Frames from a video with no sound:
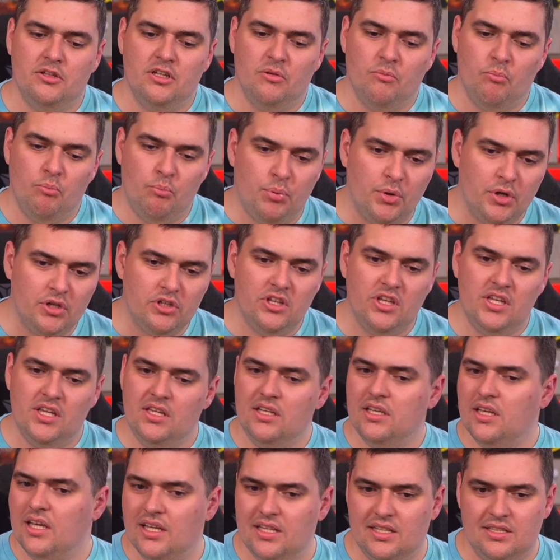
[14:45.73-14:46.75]

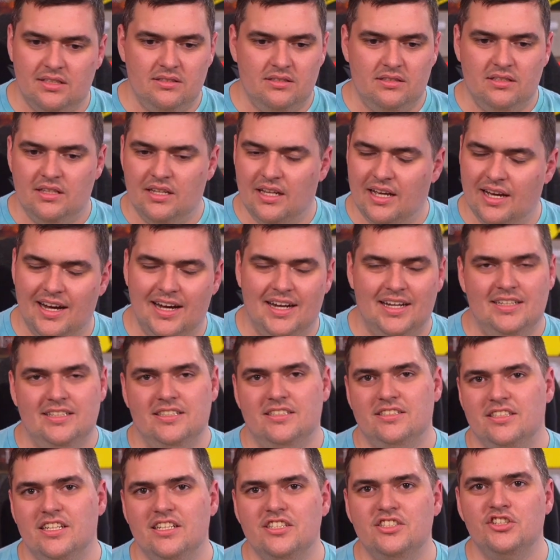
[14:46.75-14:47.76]
building,
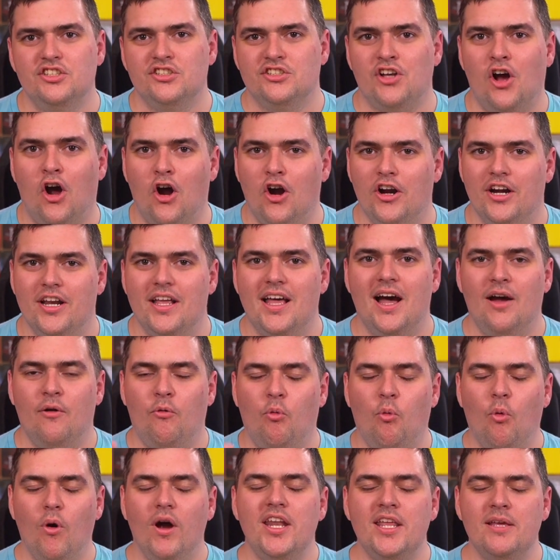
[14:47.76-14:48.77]
it's just hard. I
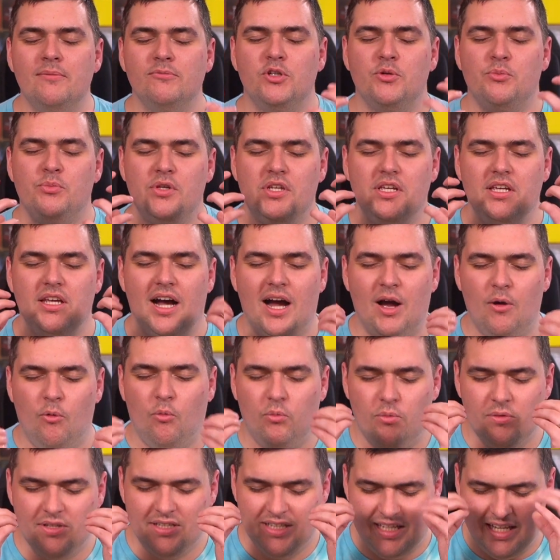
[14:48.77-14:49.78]
want him to be,
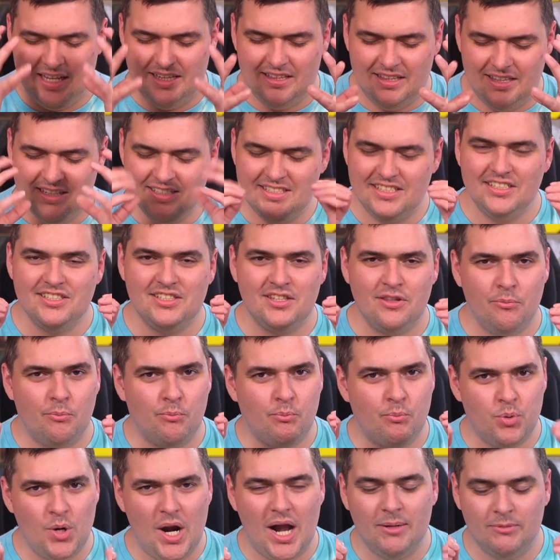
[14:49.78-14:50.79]
and this is the
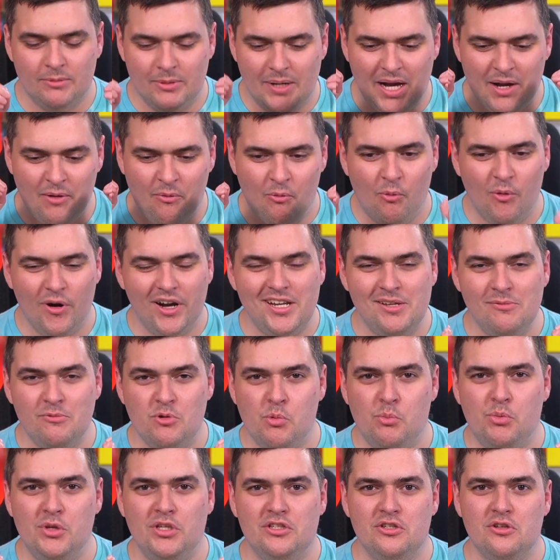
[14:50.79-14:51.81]
problem, I want him to
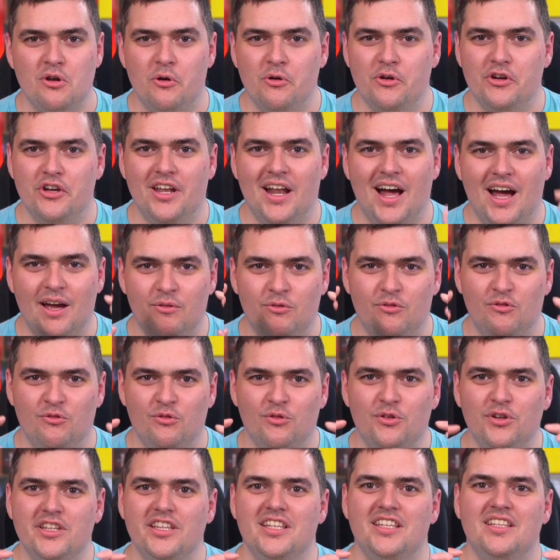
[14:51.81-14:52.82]
be so good. I
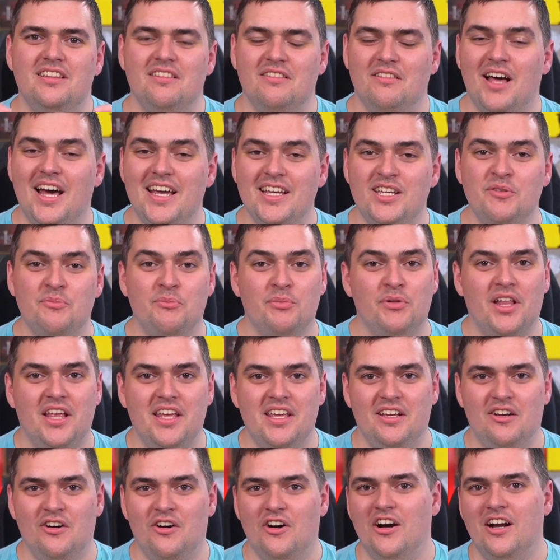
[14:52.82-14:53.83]
really like playing
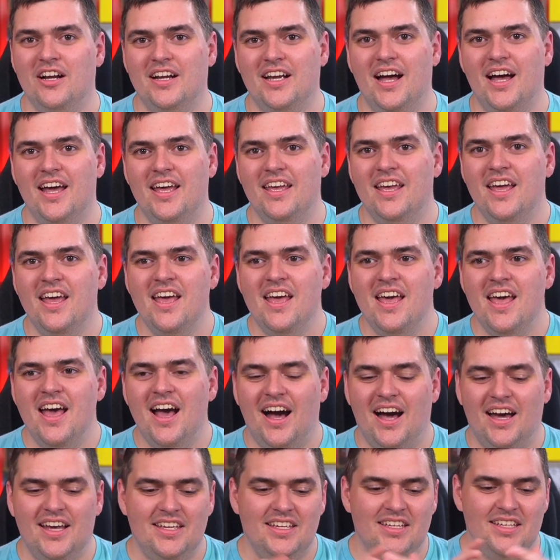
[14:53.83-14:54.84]
Hawkeye.
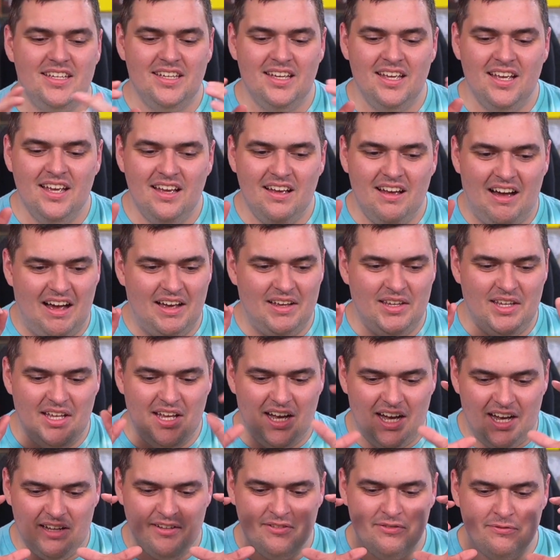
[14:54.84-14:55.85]

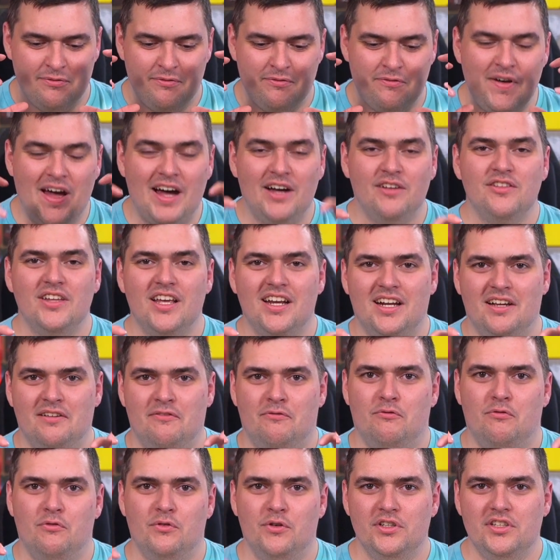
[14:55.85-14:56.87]
I've found that
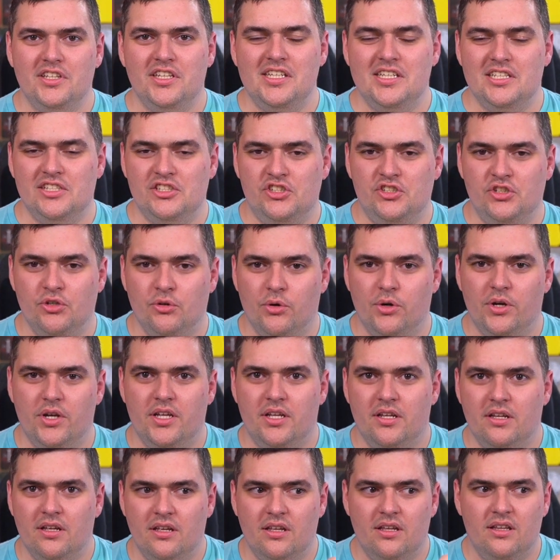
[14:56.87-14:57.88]
I've really
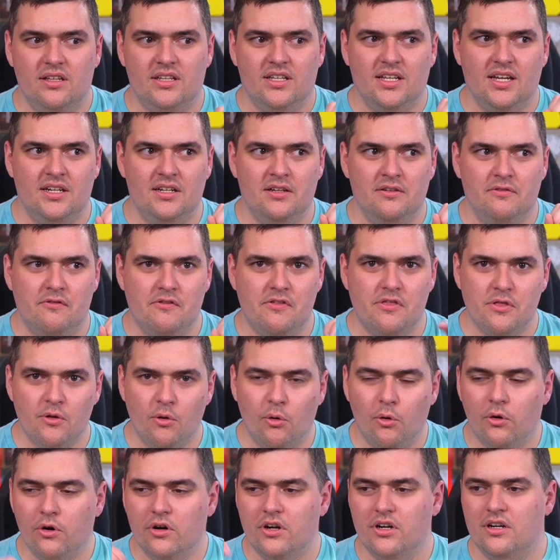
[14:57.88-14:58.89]
enjoyed kind of
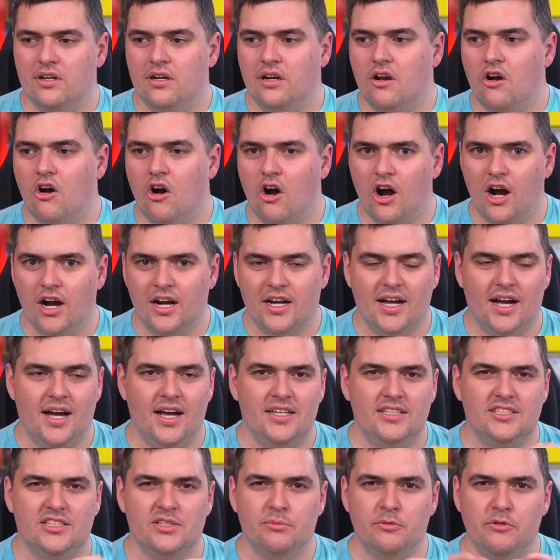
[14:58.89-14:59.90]
Thor, Hawkeye,
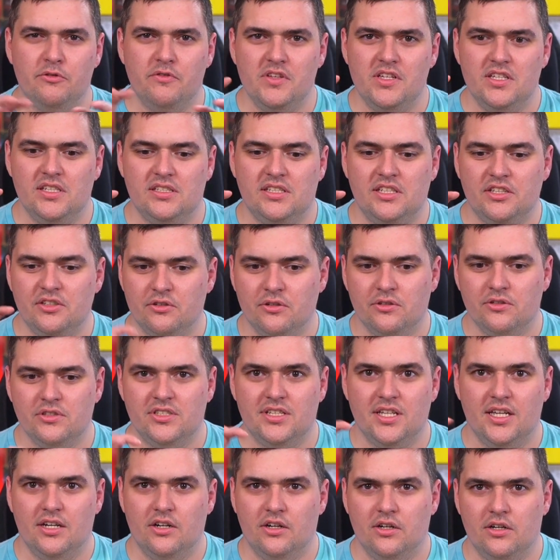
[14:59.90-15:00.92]
some of these heroes
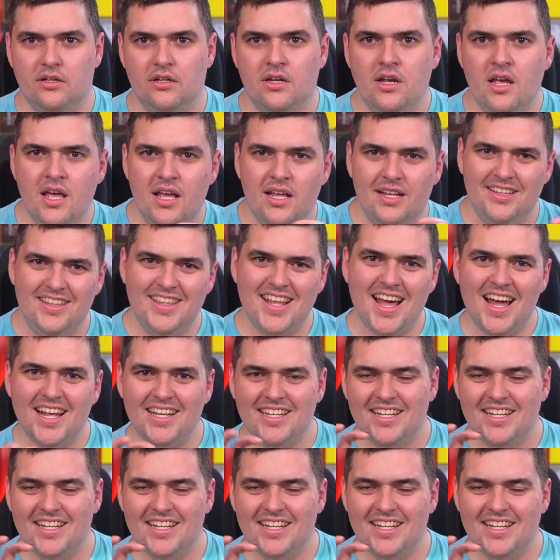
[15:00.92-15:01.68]
that are not